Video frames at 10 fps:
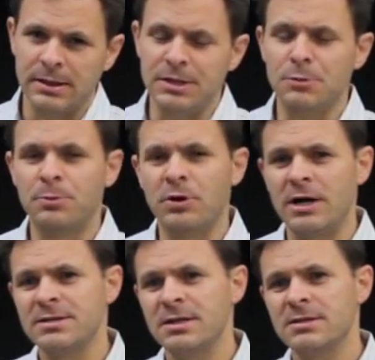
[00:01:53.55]
In the
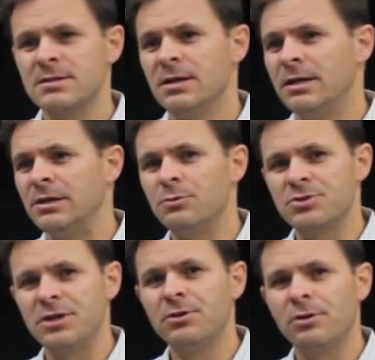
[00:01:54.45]
process, it was
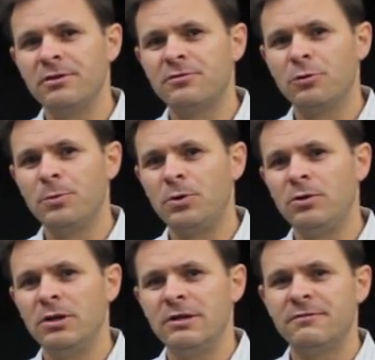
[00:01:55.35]
undeliverable.
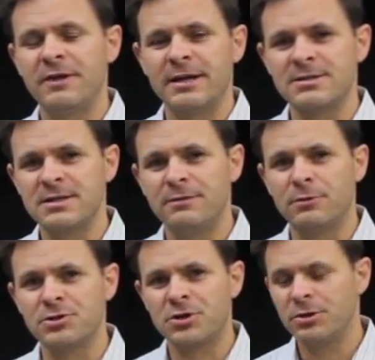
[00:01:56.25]
FedEx then
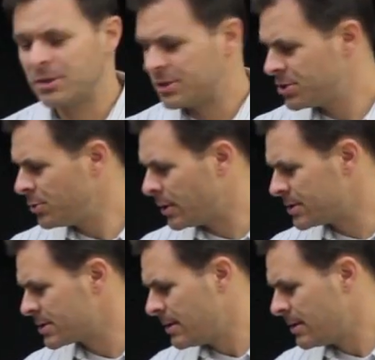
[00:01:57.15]
returned it to us,